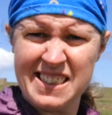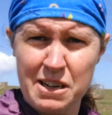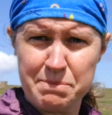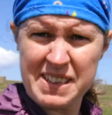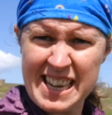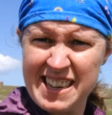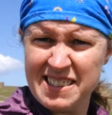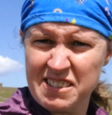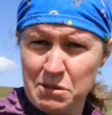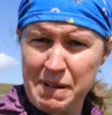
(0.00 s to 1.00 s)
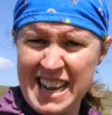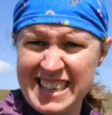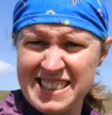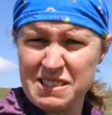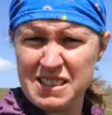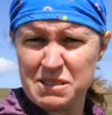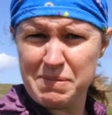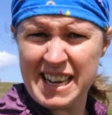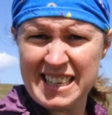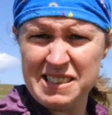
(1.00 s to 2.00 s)
up there along the path just
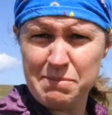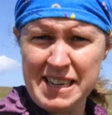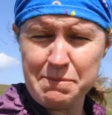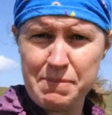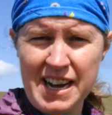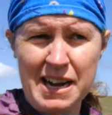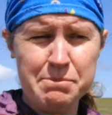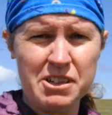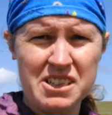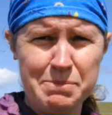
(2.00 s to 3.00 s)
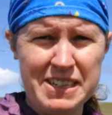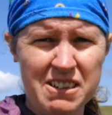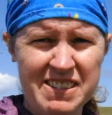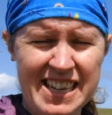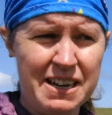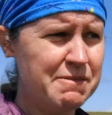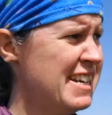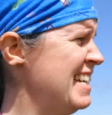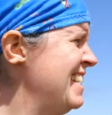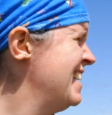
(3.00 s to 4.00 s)
behind me, but I'm not going to be going that
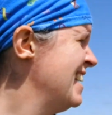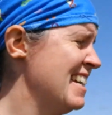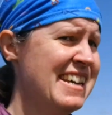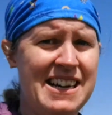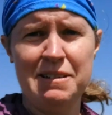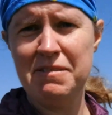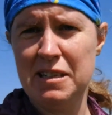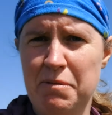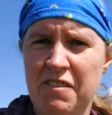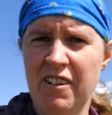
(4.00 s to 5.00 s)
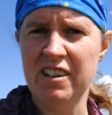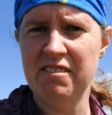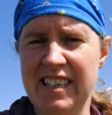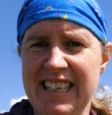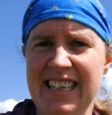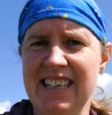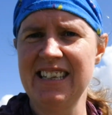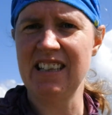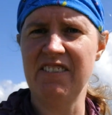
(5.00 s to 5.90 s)
way. I'm going to be following the